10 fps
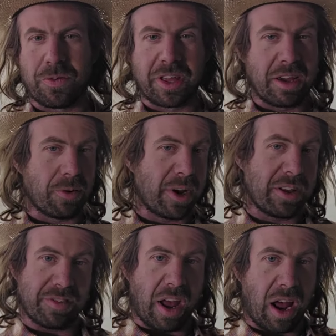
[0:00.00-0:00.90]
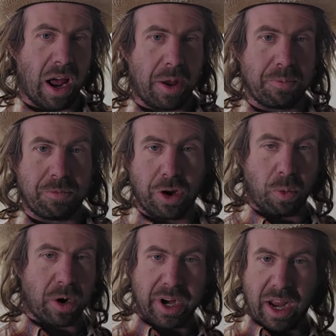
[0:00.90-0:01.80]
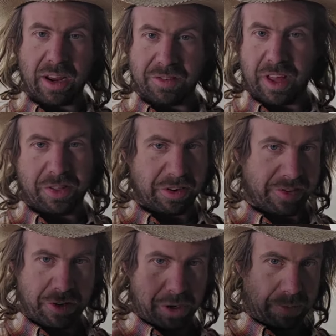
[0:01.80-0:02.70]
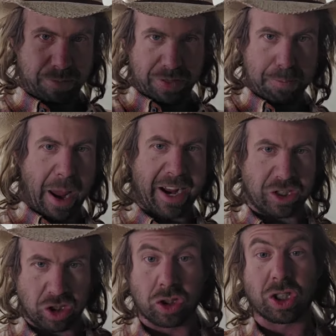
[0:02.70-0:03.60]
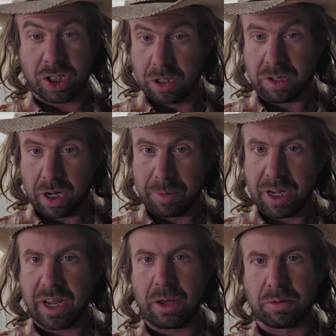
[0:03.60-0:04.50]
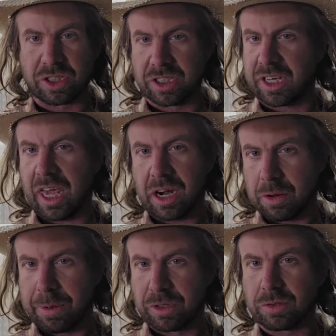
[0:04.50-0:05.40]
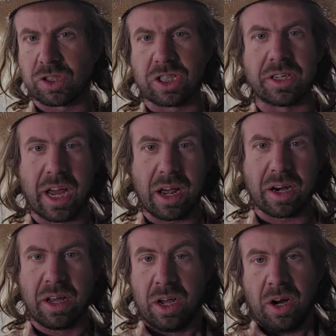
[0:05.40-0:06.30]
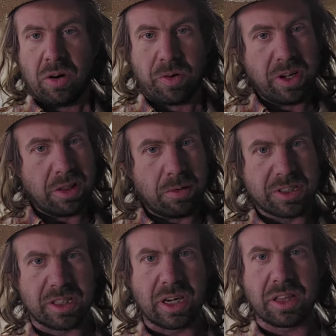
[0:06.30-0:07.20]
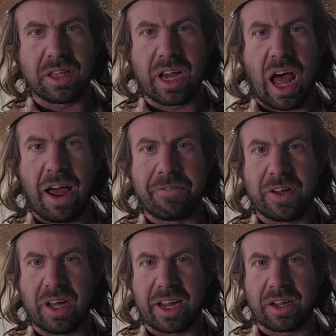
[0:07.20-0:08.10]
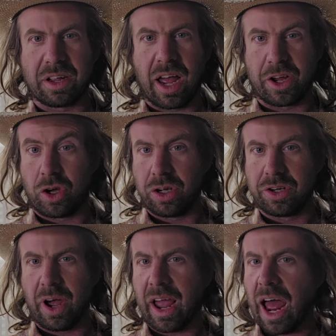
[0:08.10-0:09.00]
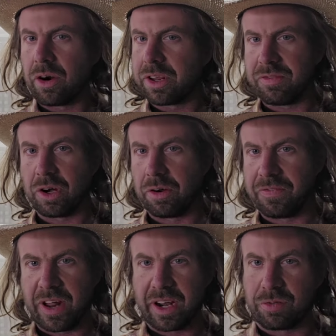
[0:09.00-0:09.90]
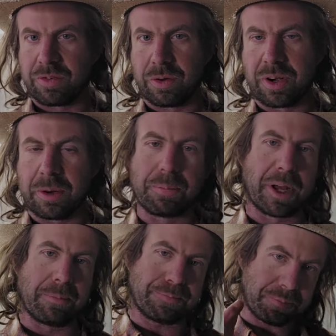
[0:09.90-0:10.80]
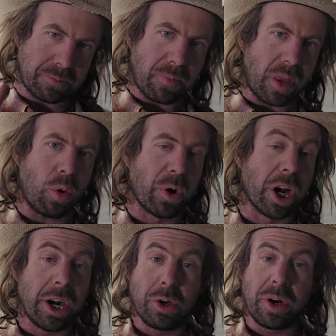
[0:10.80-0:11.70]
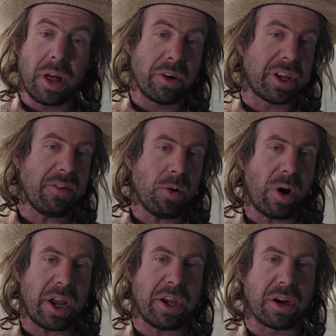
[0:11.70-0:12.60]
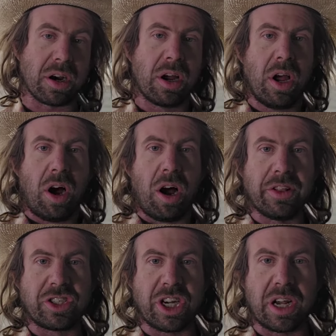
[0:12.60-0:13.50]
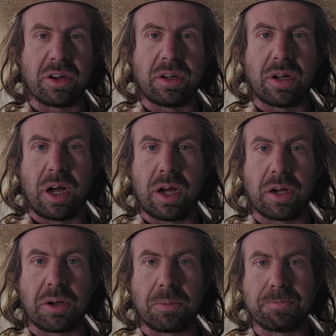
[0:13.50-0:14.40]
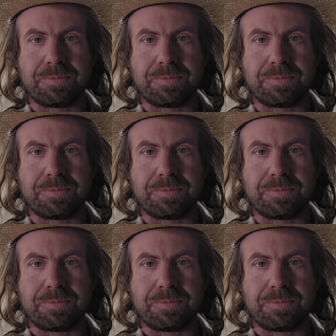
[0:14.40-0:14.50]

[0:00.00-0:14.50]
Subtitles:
for the giveaways, don't worry guys, your packages are still coming. It was just Canada Post was shut down, and really there wasn't anything I felt like I could do. I don't even know if FedEx was doing it, but we're gonna do another giveaway here on the channel.